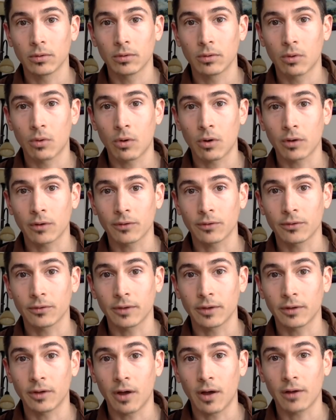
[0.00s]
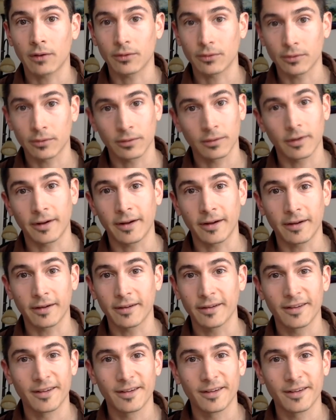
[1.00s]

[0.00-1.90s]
courts and laws uh,